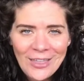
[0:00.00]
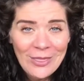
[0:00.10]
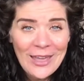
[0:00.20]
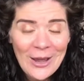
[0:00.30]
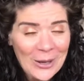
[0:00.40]

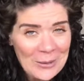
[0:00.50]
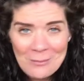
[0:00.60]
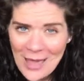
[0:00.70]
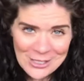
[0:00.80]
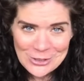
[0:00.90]
They are a
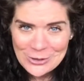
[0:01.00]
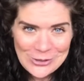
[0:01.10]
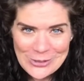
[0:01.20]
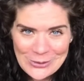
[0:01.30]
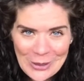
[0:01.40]

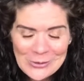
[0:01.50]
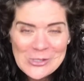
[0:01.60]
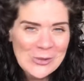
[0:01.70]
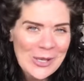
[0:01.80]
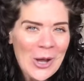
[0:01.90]
magical duo,
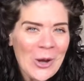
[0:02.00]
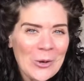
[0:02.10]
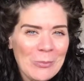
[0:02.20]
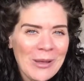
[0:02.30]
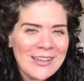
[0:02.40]
so we
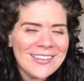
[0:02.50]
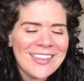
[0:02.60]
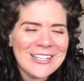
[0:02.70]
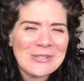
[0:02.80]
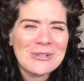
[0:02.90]
hope
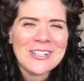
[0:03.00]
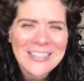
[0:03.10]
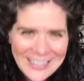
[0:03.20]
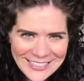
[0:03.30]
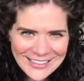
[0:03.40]
that you will
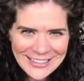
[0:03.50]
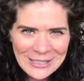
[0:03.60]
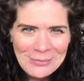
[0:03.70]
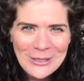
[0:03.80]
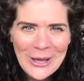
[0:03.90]
click the
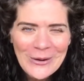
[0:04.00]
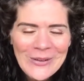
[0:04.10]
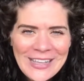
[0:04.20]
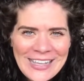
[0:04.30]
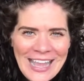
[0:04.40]
link below